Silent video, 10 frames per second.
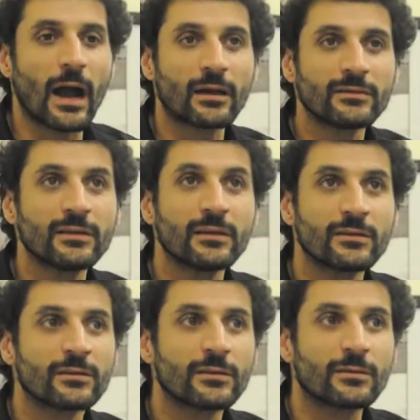I think it's
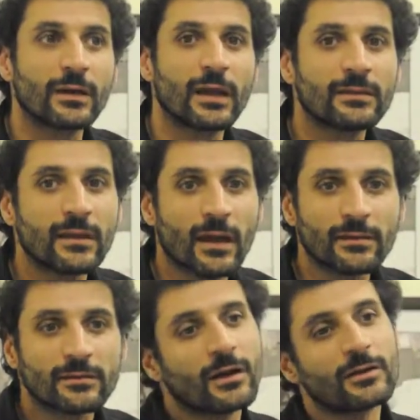great
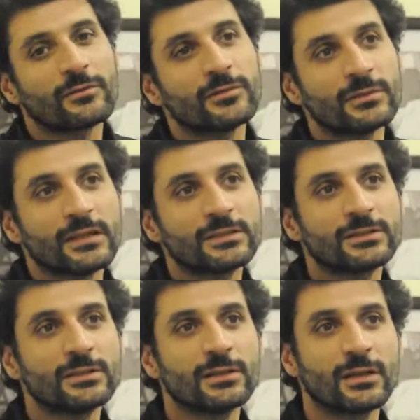that Qatar
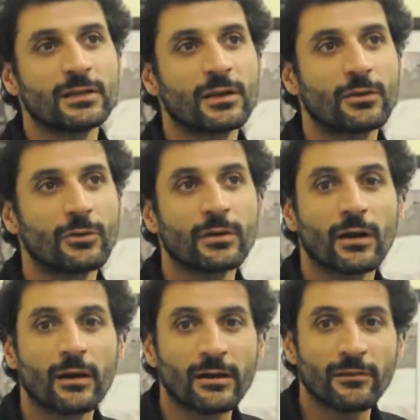Foundation and
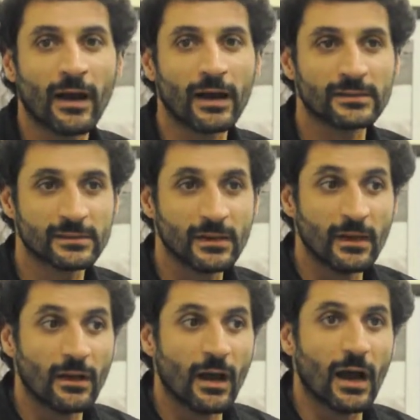QNRF has
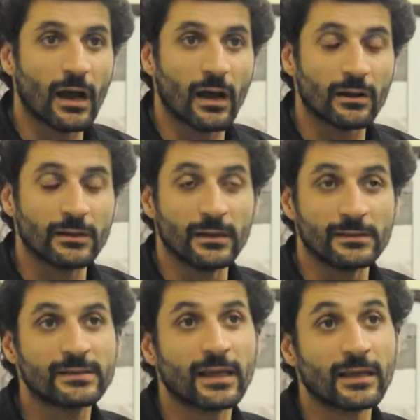is
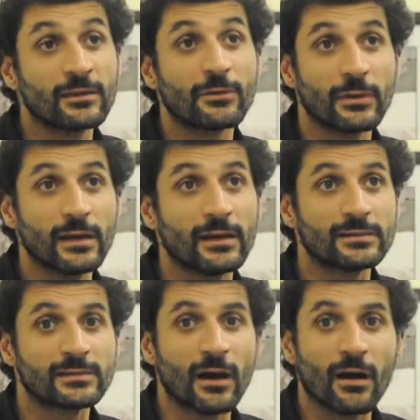taking the
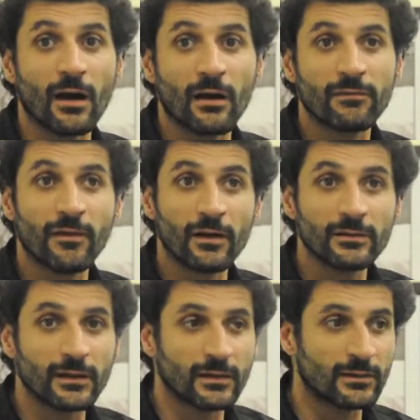risk uh, of
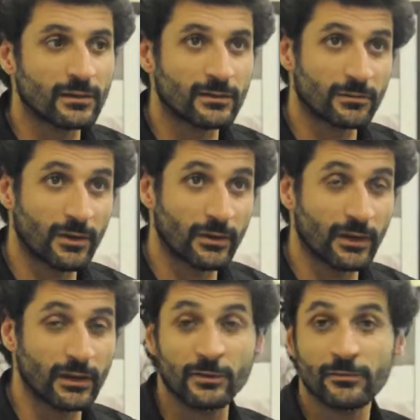funding these
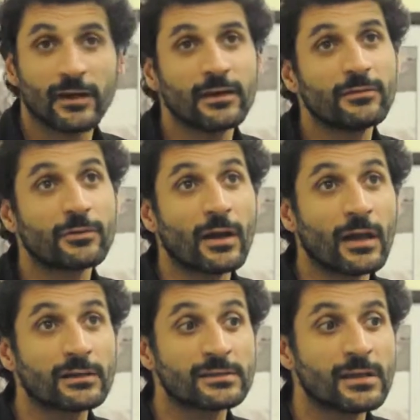very innovative
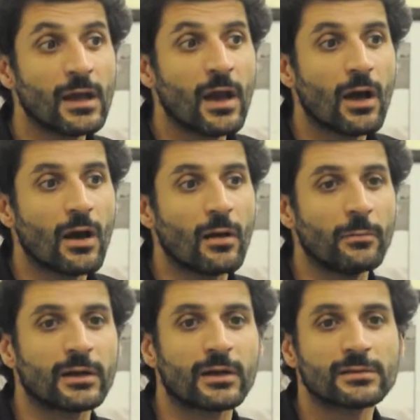grants uh,
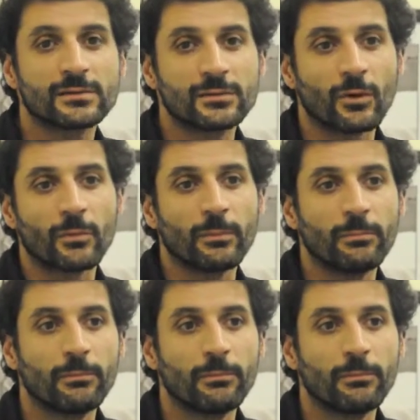because you know